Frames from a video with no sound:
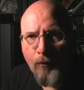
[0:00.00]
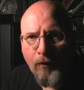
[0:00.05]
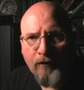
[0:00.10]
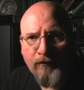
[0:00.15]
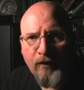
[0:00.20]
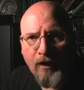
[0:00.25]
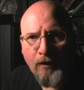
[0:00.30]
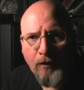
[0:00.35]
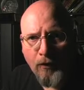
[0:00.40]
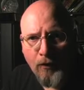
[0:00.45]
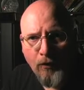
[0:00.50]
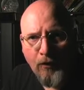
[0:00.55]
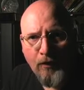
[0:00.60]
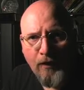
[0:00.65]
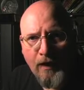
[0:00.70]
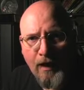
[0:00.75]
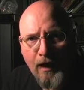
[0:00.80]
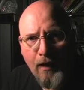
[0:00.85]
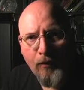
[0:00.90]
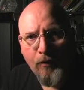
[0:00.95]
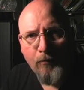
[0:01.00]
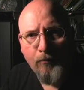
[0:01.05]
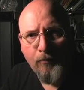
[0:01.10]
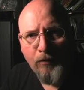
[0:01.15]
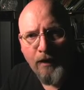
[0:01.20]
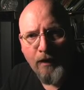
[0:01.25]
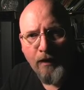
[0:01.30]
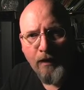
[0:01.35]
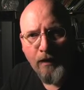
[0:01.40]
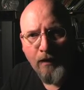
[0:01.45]
was I learned how to
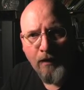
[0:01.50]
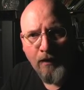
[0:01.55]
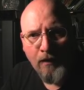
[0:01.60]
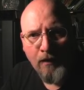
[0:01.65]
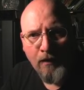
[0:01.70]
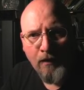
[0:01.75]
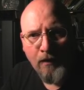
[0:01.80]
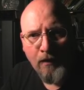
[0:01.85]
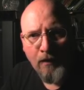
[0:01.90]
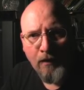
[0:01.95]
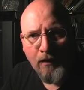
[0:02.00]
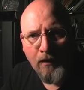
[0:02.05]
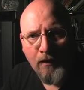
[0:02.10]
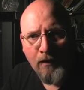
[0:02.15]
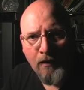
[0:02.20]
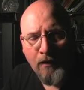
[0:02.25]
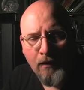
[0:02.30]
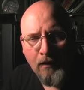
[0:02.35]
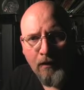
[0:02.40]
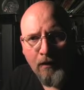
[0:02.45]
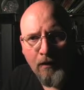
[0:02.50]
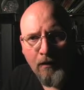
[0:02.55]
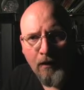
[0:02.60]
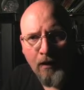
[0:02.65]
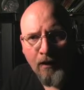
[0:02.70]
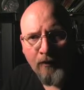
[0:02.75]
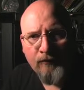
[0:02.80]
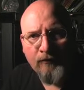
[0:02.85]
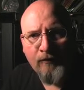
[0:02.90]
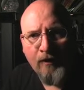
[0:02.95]
be
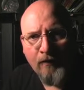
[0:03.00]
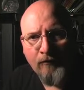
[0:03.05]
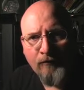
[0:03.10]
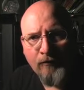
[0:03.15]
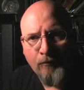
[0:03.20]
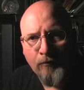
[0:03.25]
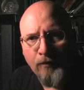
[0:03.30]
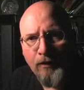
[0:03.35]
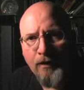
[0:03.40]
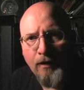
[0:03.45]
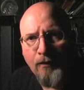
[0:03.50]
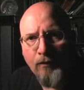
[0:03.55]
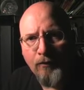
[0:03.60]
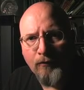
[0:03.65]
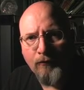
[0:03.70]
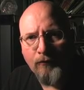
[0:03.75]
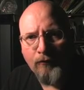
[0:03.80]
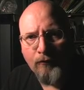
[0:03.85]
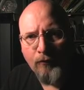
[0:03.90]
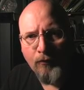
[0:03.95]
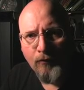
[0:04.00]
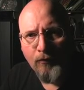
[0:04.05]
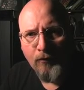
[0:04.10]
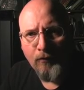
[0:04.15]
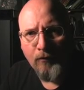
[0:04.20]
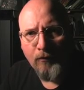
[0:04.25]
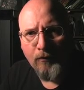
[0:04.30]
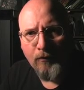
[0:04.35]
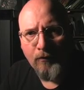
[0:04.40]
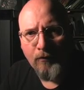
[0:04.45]
ostensibly a good
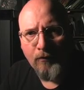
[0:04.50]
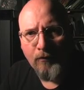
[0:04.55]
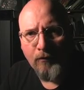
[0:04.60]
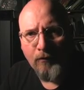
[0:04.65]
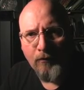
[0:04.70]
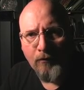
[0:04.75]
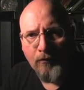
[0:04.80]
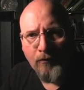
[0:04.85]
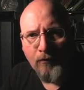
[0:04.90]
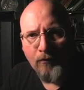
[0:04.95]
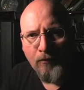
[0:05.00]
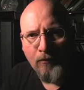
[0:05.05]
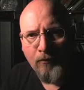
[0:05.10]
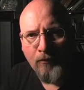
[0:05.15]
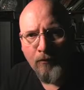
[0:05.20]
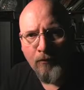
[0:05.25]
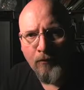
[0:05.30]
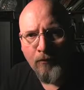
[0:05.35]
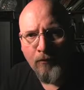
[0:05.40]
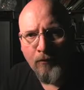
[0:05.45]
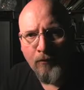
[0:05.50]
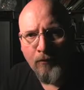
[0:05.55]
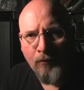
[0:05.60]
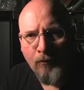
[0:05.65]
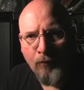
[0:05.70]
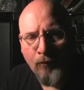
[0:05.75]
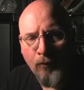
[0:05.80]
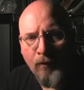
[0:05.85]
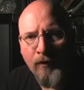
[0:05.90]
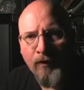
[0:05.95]
student
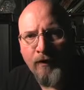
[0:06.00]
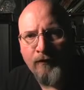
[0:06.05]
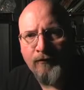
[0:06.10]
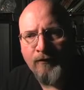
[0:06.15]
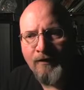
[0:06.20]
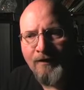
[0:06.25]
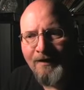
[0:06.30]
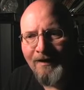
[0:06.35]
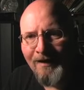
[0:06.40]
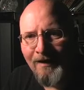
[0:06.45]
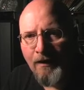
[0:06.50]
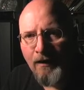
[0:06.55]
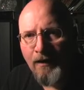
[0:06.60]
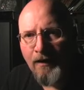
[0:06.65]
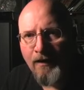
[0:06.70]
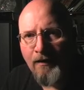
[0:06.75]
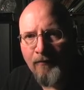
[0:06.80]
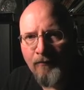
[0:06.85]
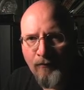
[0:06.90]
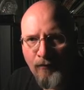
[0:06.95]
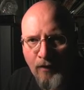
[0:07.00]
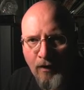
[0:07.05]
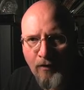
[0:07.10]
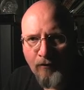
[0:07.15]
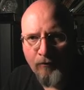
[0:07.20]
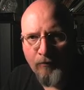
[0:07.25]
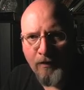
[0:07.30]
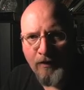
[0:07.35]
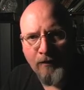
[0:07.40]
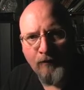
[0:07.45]
with as little
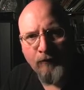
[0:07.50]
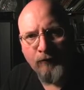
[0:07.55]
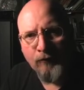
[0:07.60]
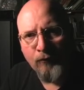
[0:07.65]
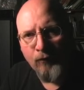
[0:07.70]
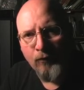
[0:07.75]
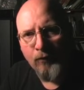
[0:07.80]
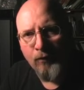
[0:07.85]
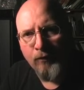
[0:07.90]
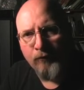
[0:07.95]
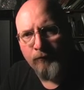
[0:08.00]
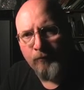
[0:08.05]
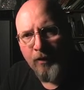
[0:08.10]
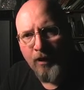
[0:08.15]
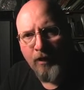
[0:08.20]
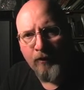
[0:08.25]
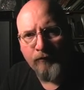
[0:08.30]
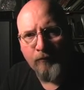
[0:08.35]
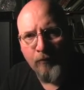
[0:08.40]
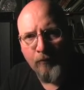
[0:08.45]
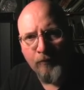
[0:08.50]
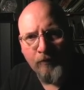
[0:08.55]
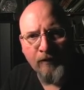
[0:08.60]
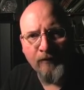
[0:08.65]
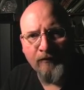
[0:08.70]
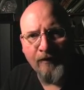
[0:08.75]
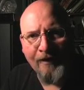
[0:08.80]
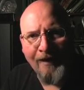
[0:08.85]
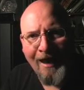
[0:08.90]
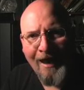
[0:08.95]
involvement in school as possible
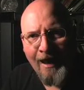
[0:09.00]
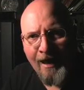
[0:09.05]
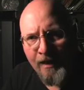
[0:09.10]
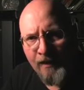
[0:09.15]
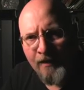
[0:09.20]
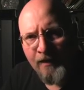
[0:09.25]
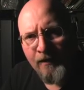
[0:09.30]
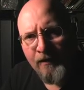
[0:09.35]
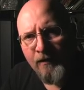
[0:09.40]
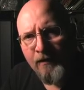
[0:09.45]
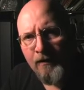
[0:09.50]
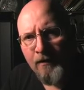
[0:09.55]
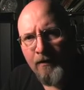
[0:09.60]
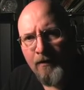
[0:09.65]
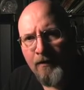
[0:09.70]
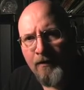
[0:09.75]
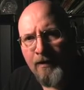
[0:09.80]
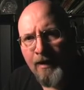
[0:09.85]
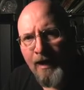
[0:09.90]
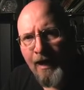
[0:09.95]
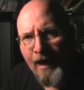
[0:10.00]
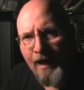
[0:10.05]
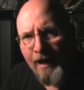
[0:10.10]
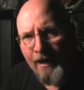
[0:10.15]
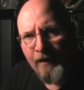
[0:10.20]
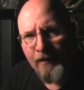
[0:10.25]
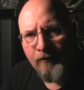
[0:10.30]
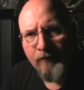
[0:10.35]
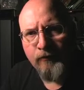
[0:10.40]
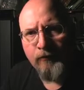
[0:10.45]
because I hated,
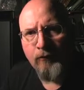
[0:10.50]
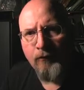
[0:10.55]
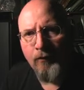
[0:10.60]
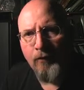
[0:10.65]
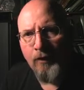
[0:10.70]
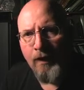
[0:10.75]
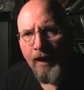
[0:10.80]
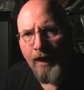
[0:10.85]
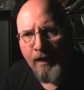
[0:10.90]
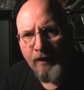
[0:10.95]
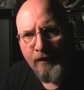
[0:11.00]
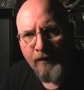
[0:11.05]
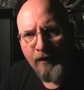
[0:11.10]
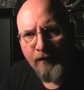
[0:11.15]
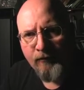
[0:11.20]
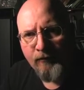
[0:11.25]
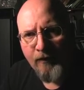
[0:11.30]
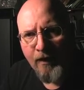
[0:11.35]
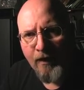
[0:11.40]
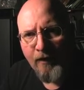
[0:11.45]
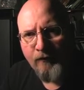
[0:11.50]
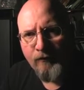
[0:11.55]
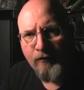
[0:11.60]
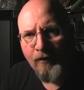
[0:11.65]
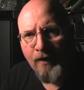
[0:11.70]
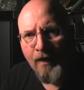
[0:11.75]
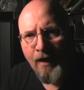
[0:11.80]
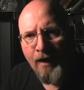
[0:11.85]
hated school, hated education,